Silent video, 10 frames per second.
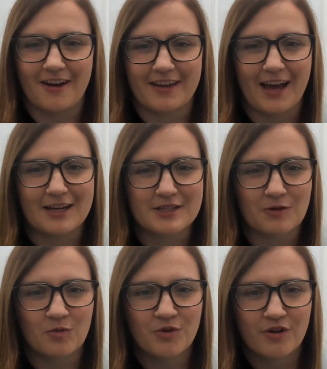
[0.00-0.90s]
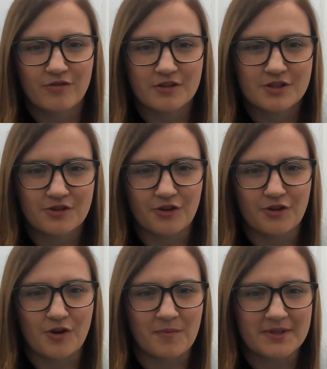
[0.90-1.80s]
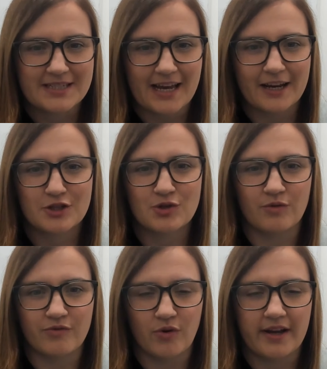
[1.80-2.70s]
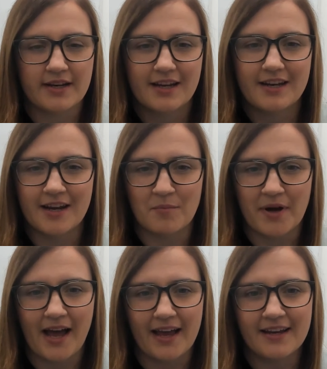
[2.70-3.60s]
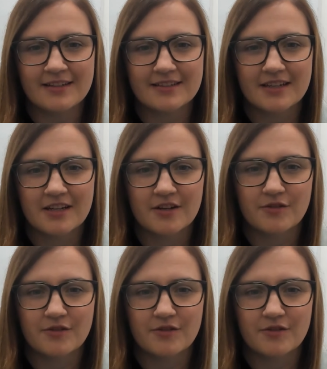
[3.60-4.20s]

Okay, so we'll move on to mistake to avoid number eight,